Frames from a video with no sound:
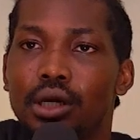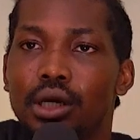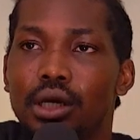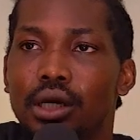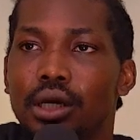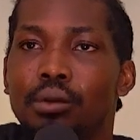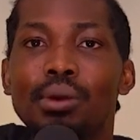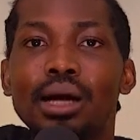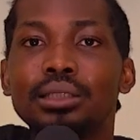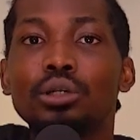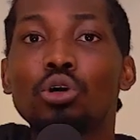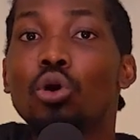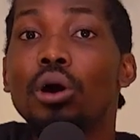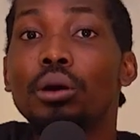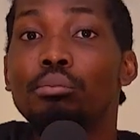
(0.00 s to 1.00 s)
Imagine
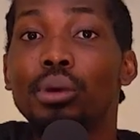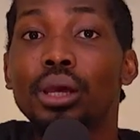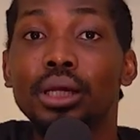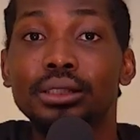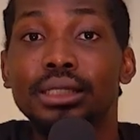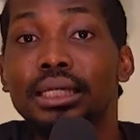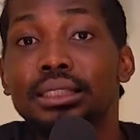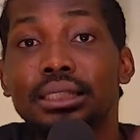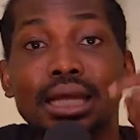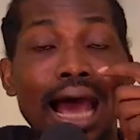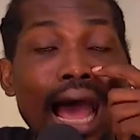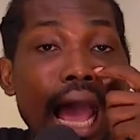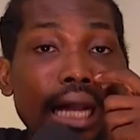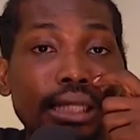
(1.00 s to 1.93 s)
Coinbase getting hacked.